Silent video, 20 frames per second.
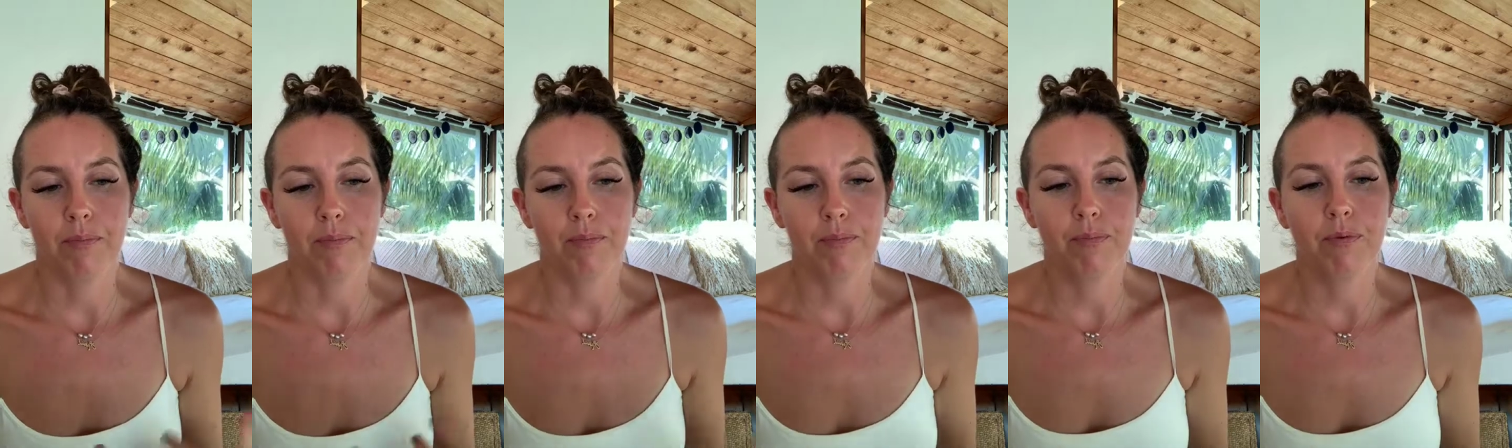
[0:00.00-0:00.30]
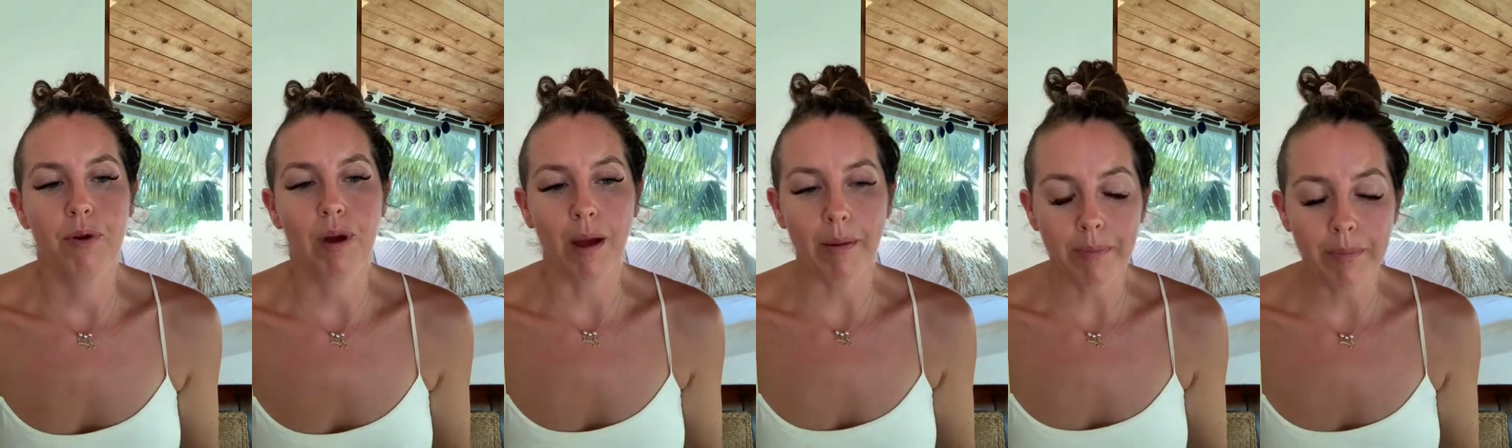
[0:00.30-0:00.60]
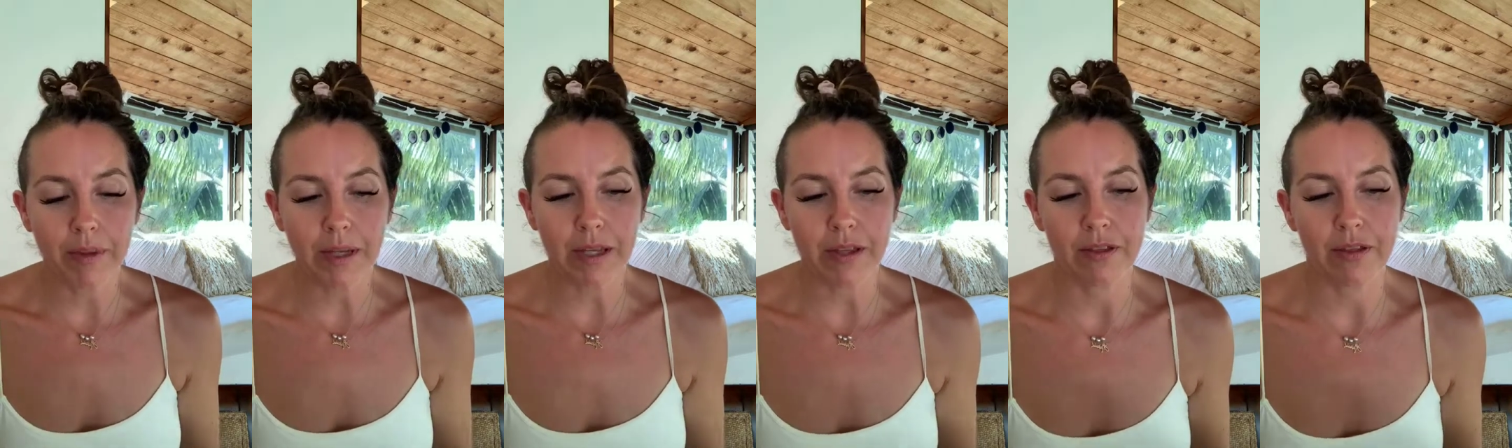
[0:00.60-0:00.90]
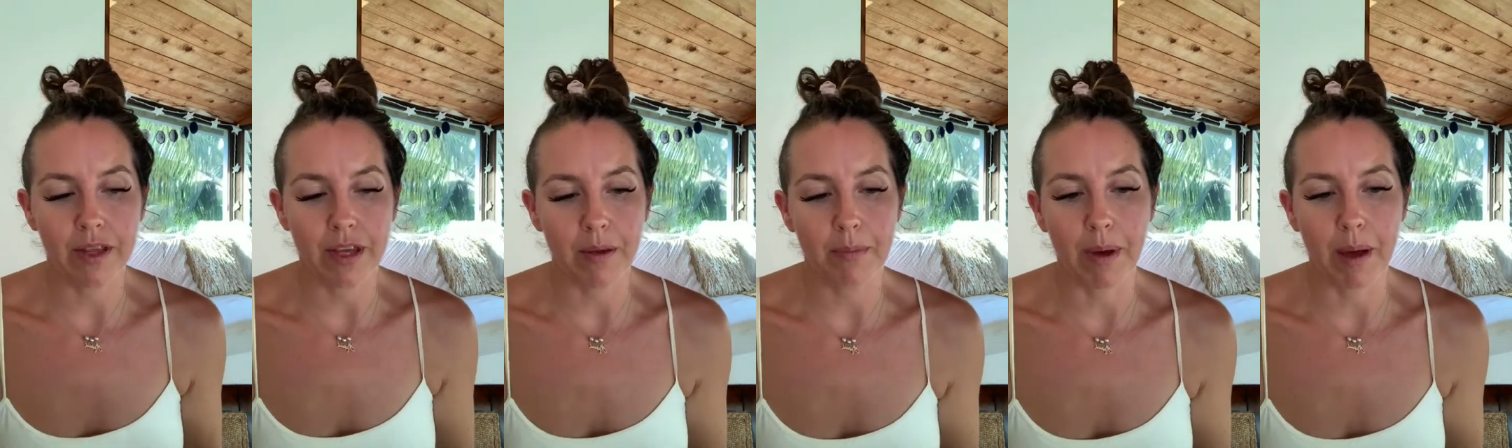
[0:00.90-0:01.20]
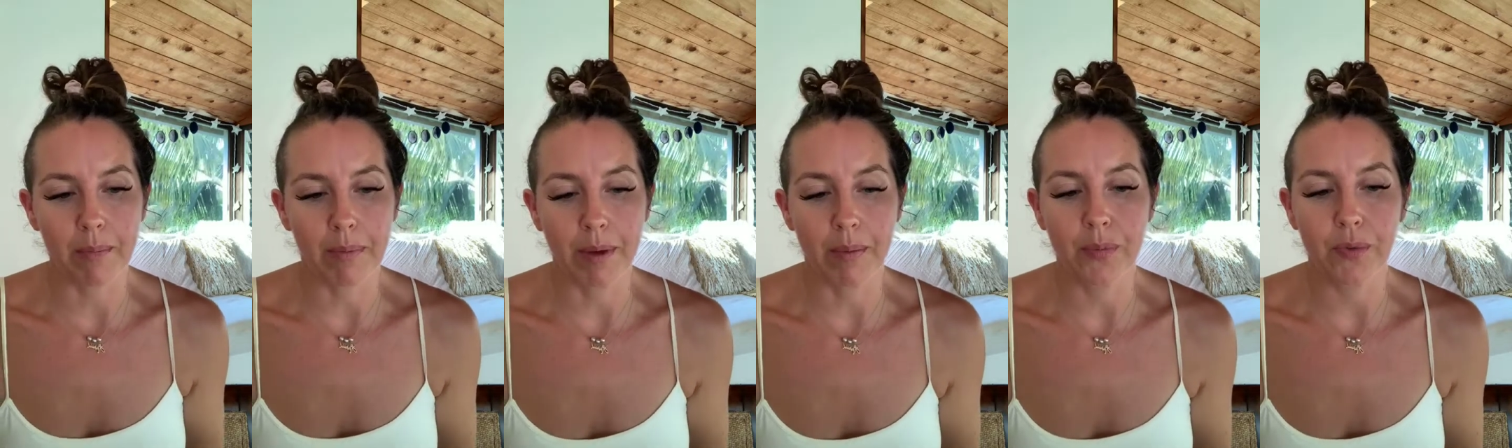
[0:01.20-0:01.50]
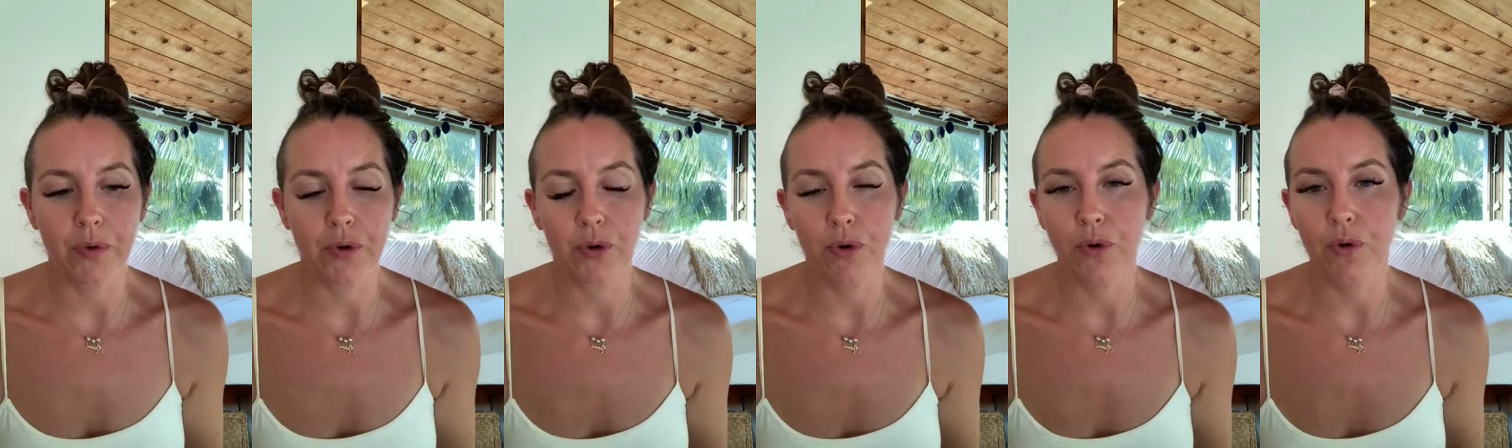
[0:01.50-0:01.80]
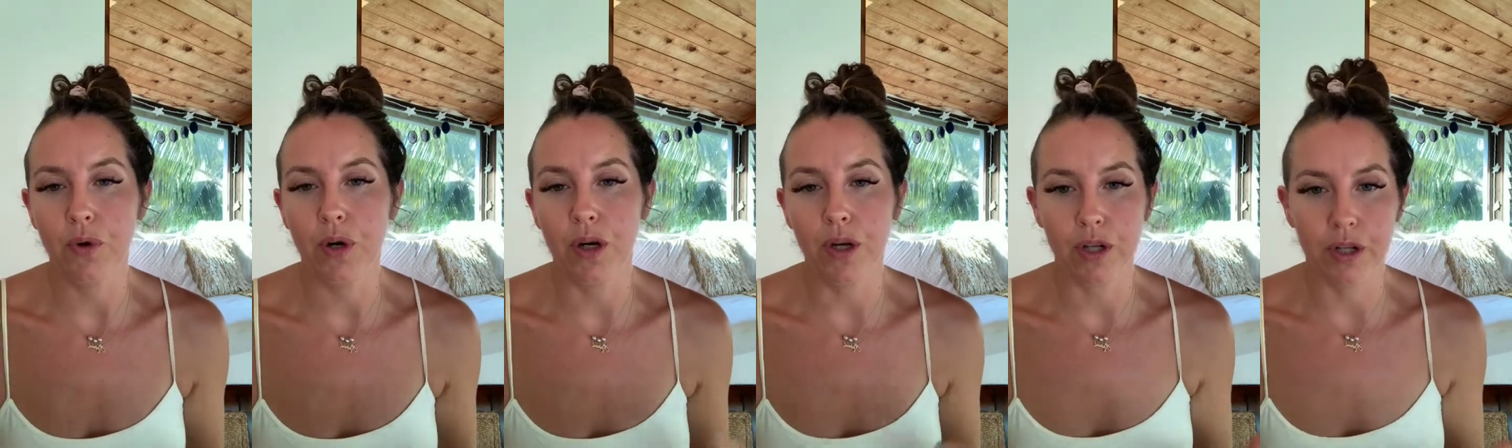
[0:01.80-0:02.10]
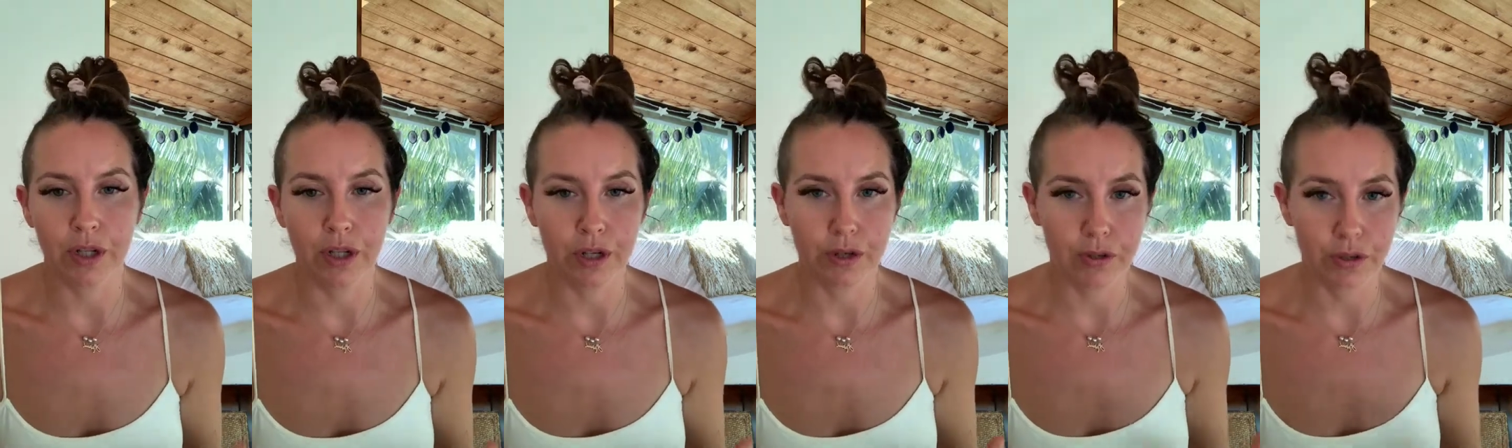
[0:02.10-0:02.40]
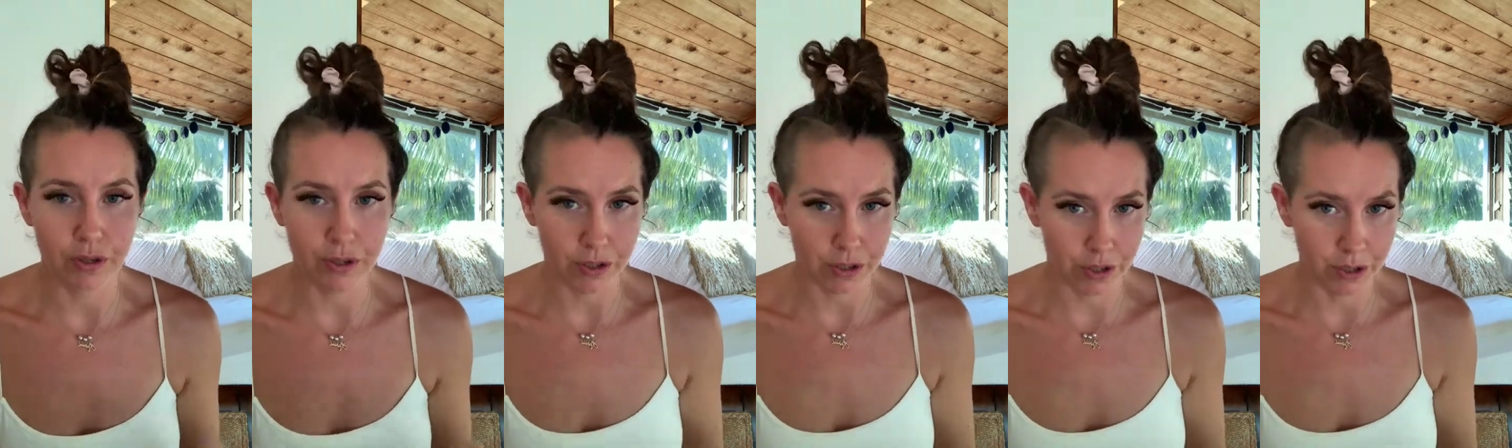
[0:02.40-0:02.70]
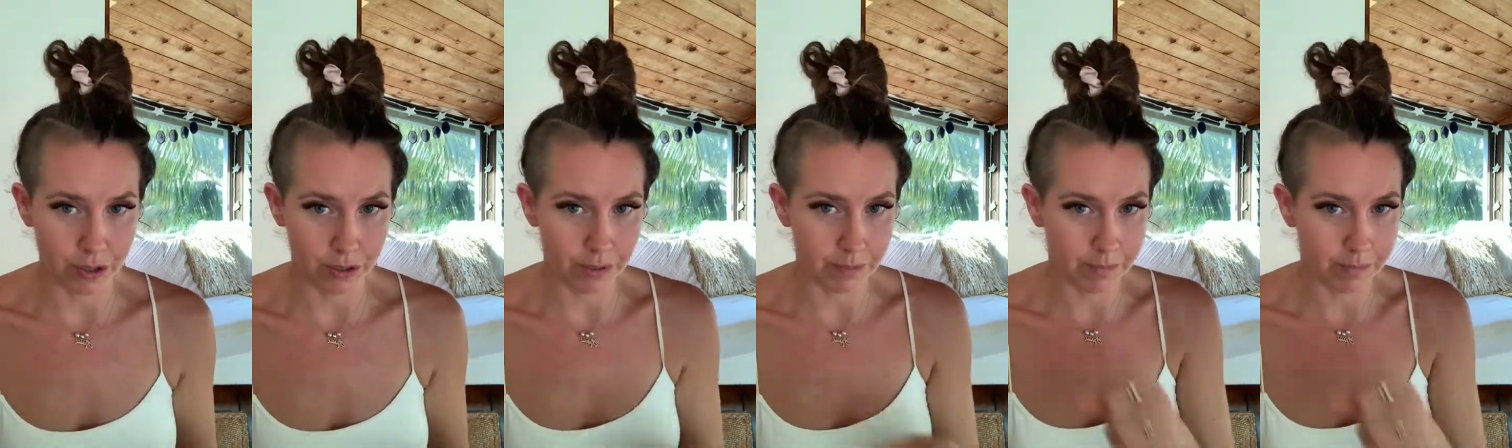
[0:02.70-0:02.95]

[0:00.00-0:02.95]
probably think about people who you are closer to.